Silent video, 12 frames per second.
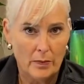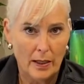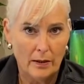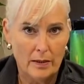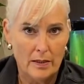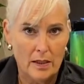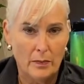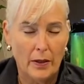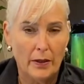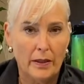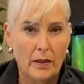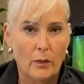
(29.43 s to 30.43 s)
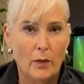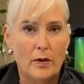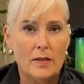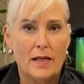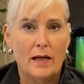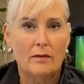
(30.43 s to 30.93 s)
to you about is the market and
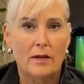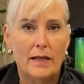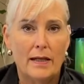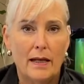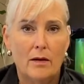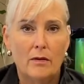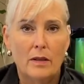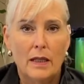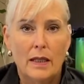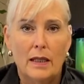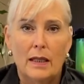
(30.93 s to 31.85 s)
where it's at right now.